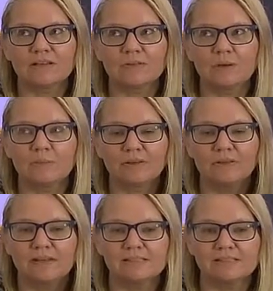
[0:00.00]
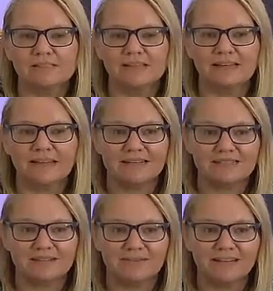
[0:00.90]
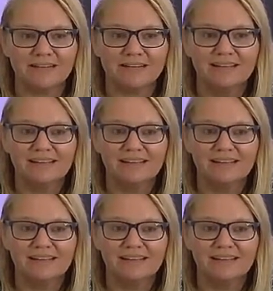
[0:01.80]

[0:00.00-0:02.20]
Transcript: we release the negativity,